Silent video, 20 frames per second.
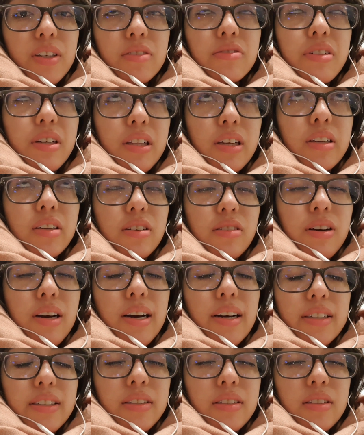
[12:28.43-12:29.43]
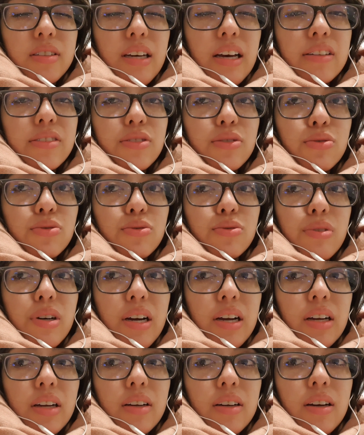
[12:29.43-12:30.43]
Really, you guys, that
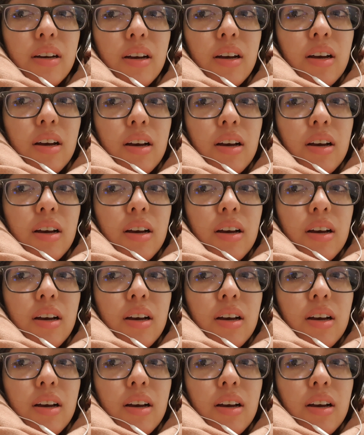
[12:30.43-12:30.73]
strike,